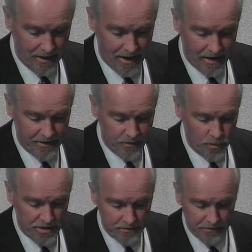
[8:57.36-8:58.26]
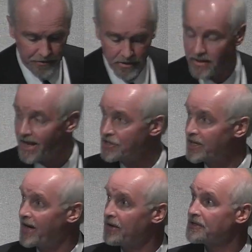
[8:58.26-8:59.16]
Now I'm going to whistle through and actually
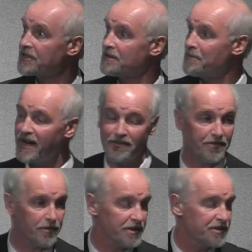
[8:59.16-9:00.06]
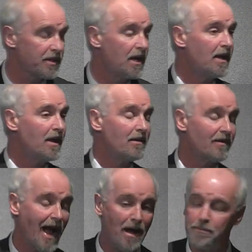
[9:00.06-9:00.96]
get onto the main thrust.
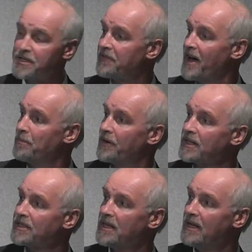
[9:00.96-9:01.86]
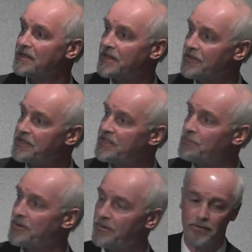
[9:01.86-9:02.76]
Amber's fabrics. So this is
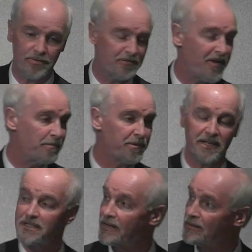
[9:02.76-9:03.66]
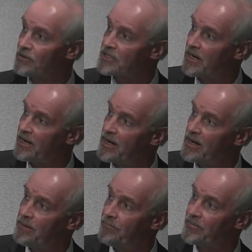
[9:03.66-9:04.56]
one the fabrics that looks like
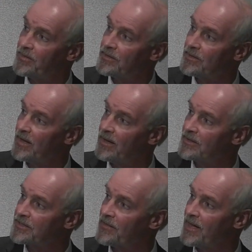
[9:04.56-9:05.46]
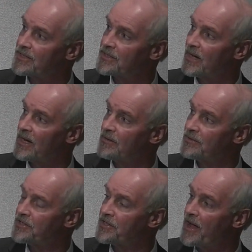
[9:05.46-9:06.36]
here. Uh, so that's uh,
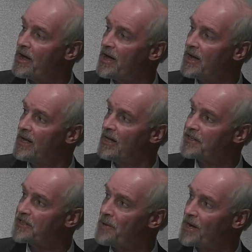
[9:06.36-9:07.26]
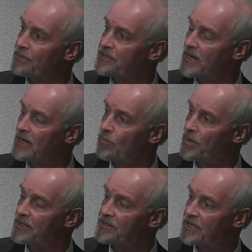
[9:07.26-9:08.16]
to the eye. Under the microscope, we
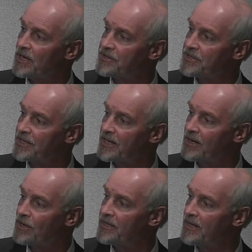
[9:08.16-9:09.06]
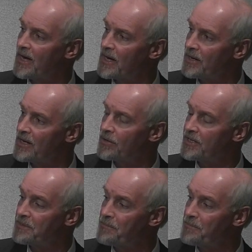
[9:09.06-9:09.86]
can start to see ingre- uh, increasing